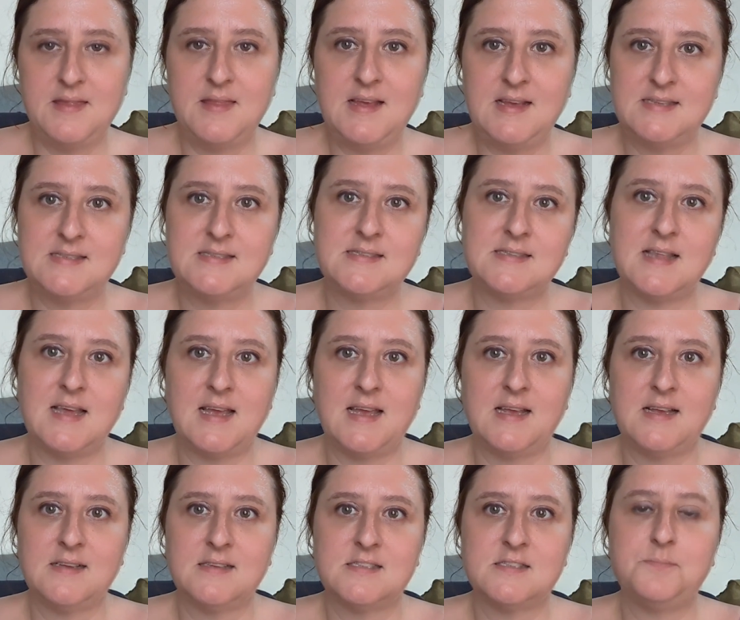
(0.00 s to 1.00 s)
these
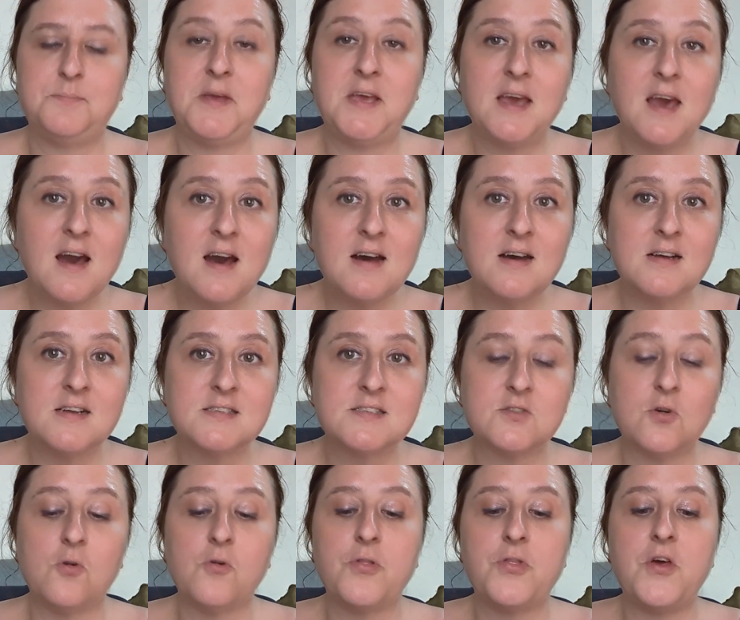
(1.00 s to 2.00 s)
things, because
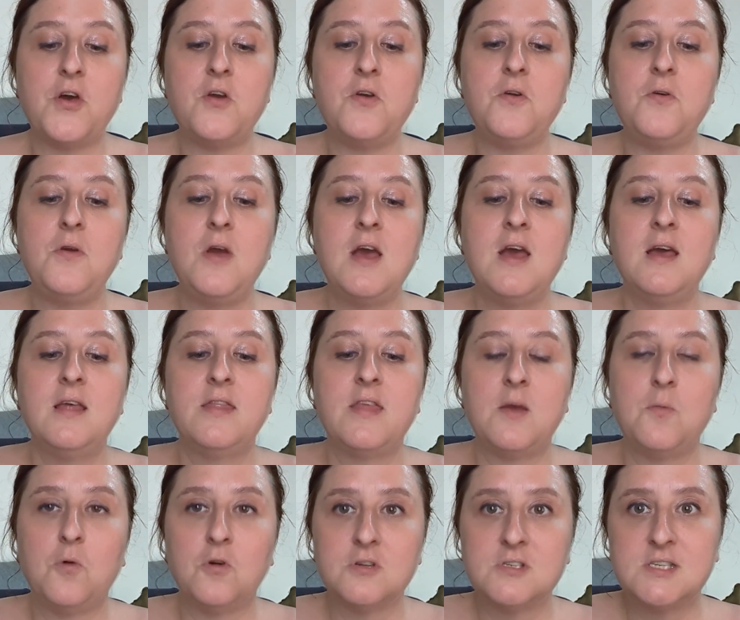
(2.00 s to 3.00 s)
although they
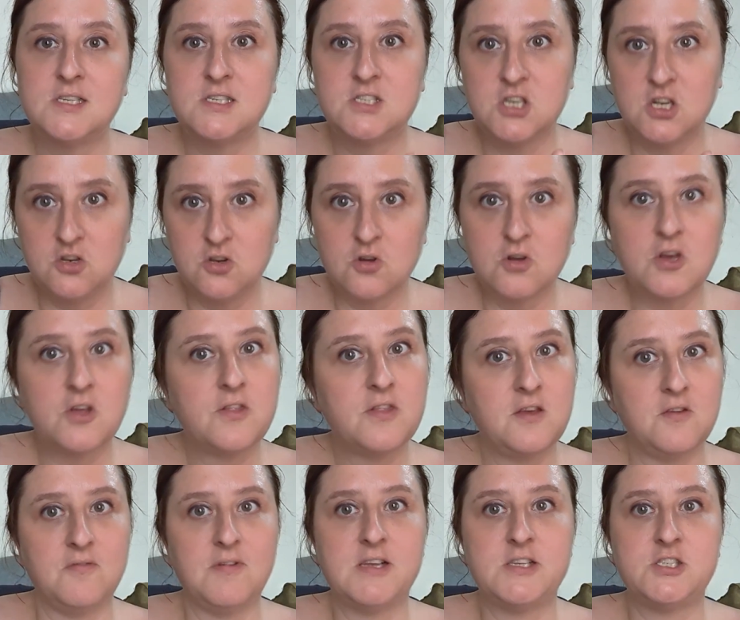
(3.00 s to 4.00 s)
wanted to look at
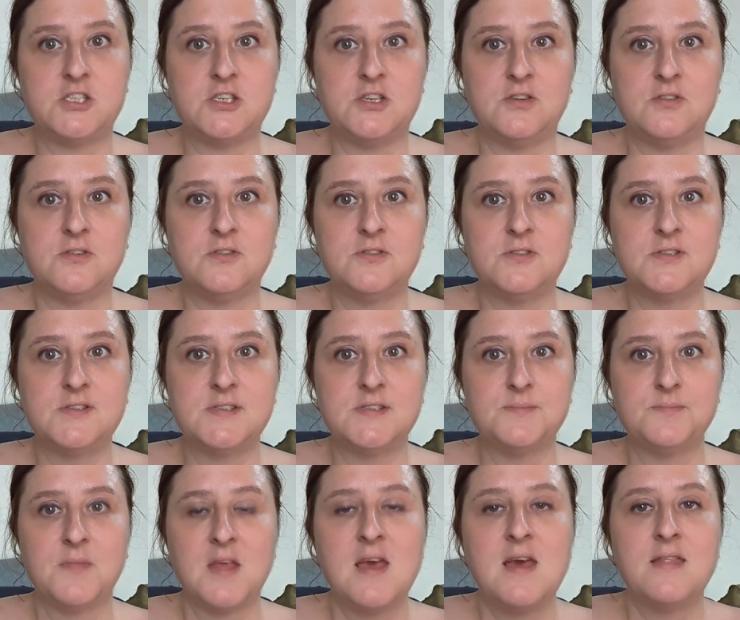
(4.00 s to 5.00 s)
the originals,
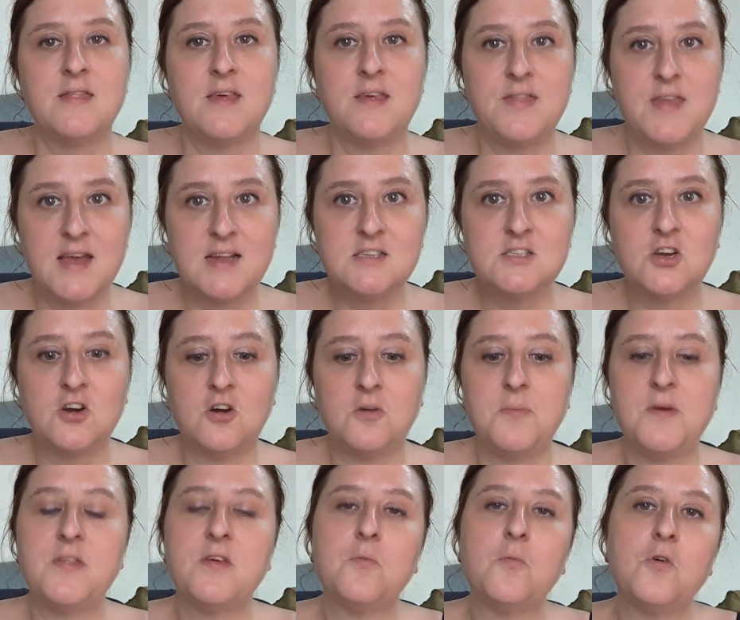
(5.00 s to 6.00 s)
they then told
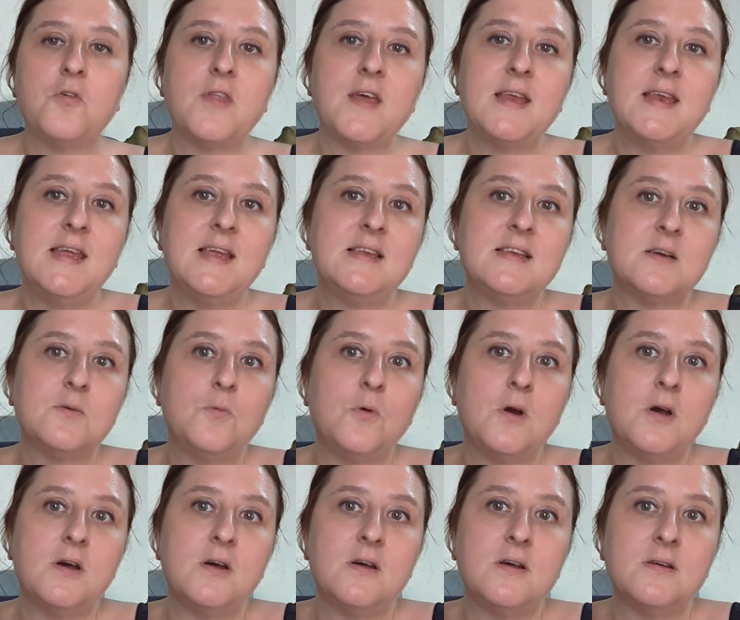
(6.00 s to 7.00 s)
me that what they needed
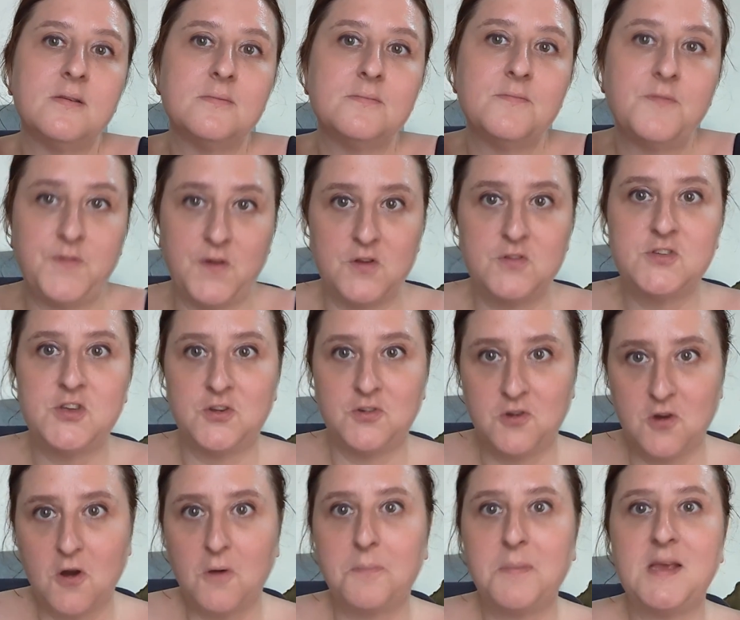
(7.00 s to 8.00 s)
were
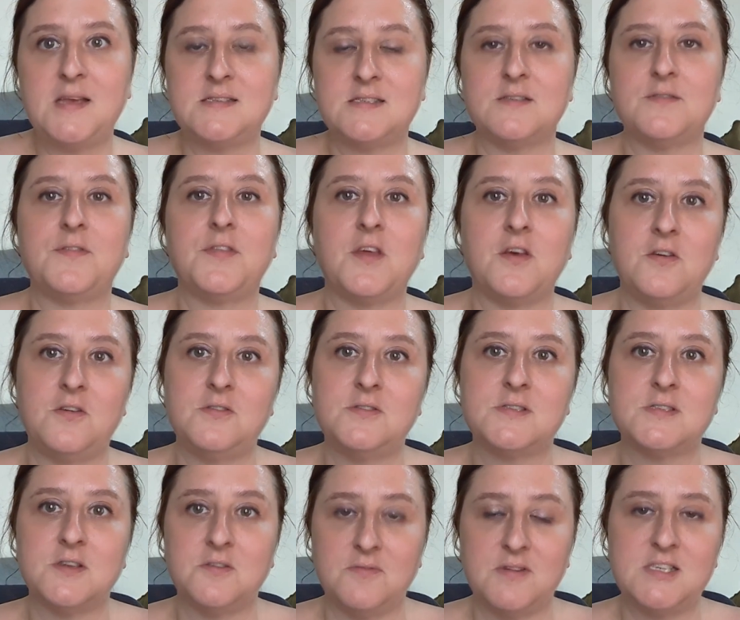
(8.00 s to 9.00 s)
photocopies of
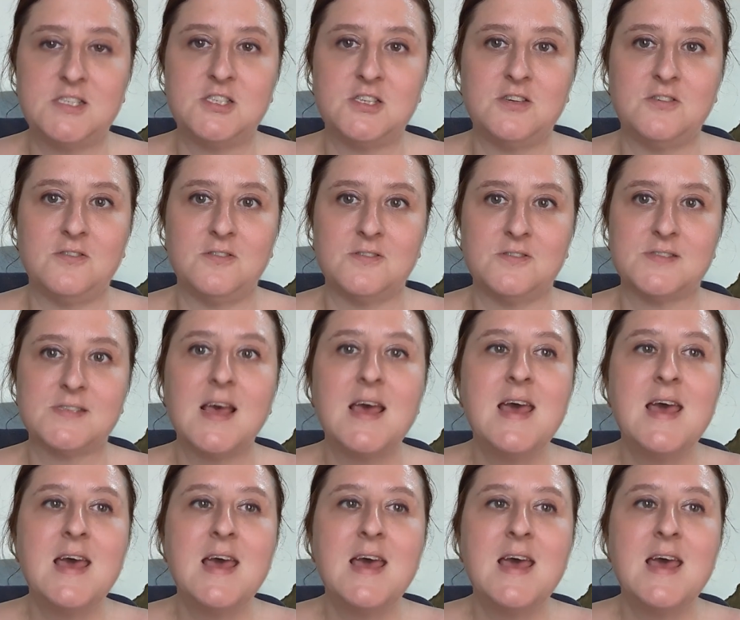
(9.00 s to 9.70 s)
those originals.